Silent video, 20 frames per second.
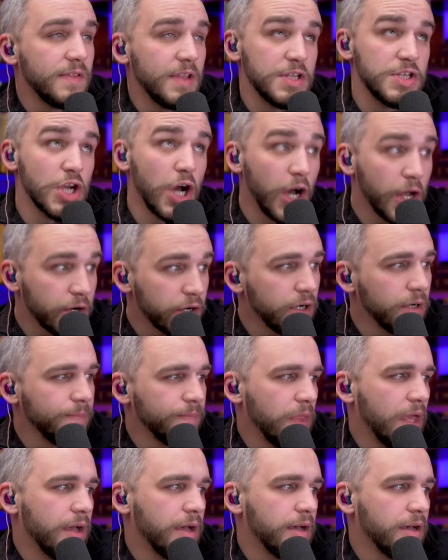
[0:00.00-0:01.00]
daughter
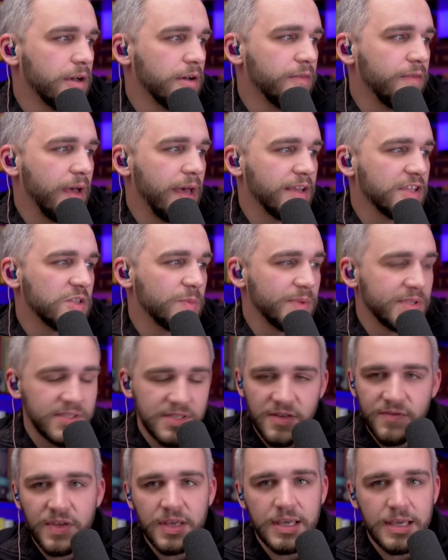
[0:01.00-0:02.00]
of a
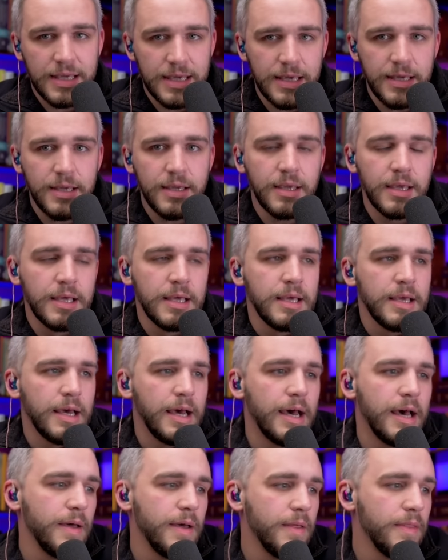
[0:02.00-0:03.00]
specific king.
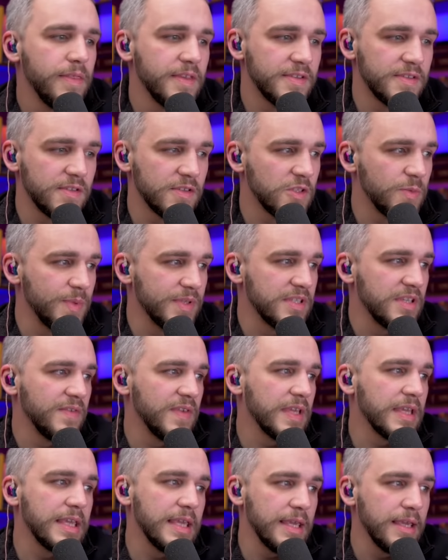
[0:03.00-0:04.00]
This
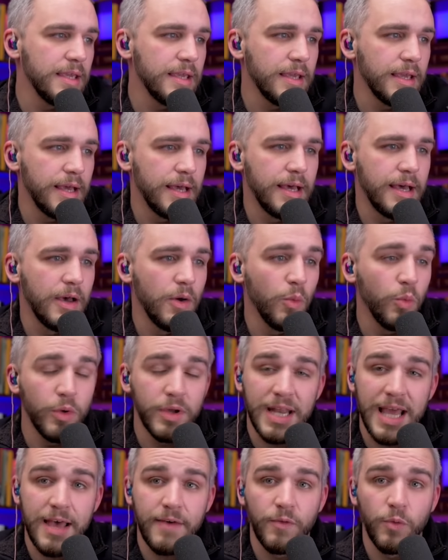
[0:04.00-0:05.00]
specific king would
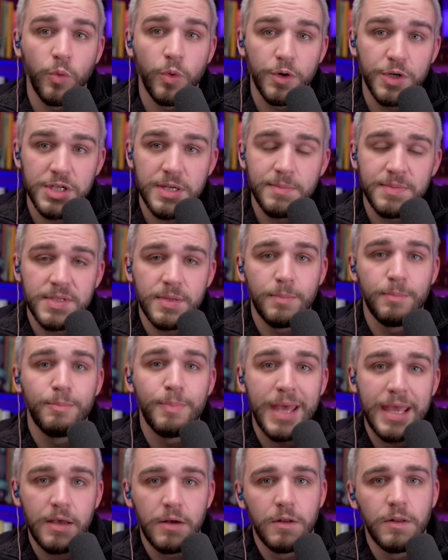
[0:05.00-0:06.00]
have worshipped
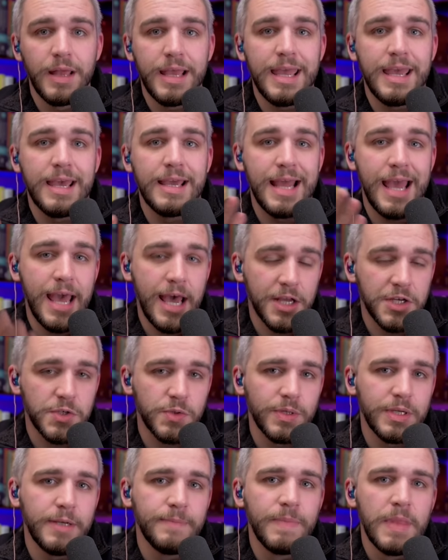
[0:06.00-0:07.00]
Baal and
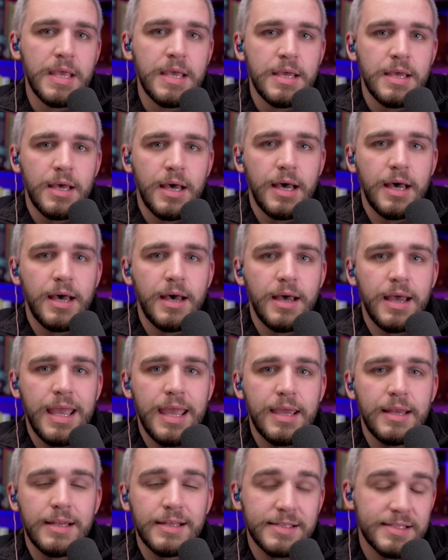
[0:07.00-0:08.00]
Asherah,
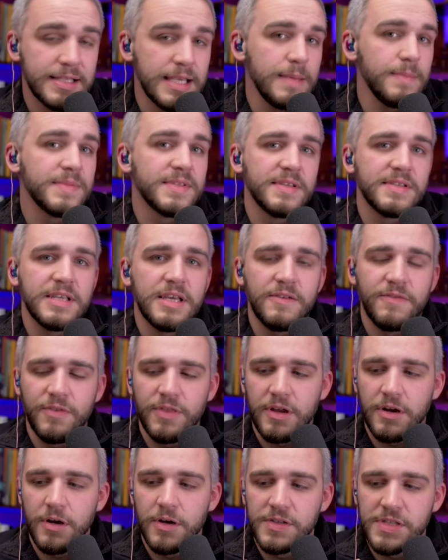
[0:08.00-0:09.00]
and it seems as if
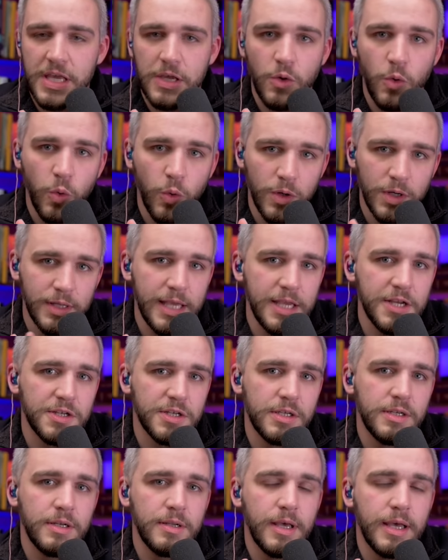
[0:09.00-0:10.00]
there is a
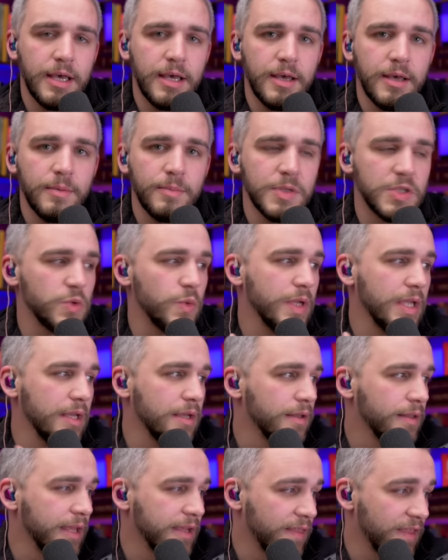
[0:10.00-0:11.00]
correlation between,
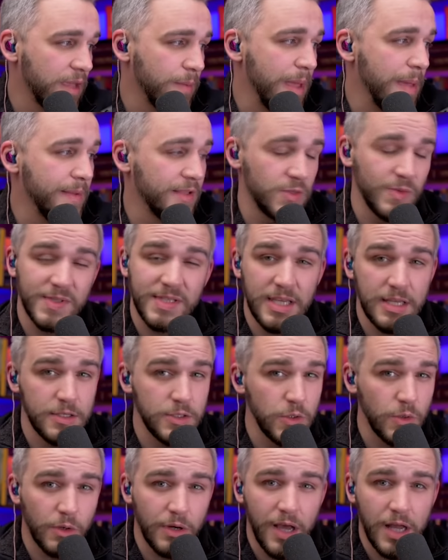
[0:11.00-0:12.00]
like, the commandments we see in
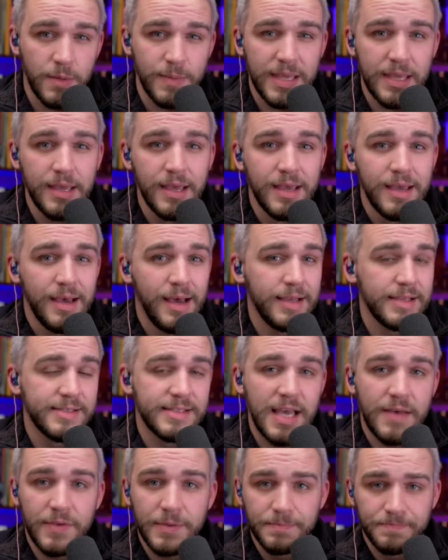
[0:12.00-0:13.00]
Deuteronomy
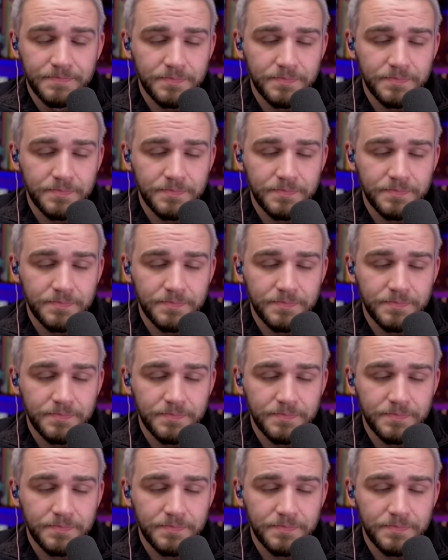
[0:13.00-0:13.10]
7,